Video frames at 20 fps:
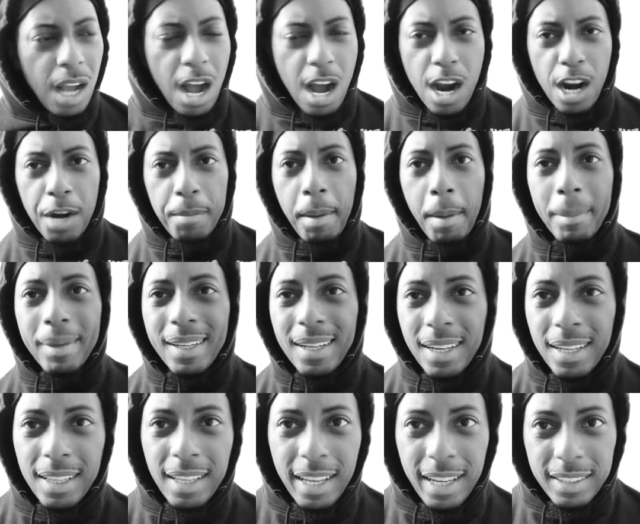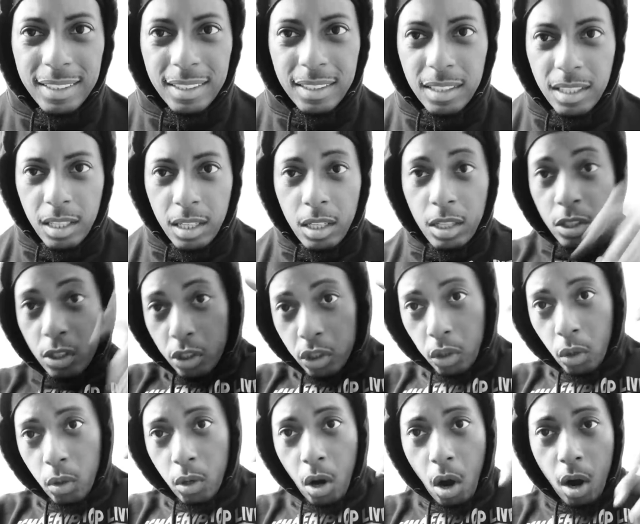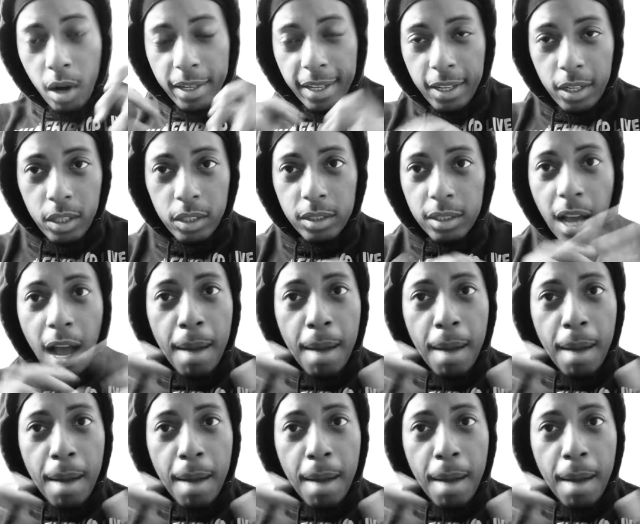I remember the alleged so-called killers.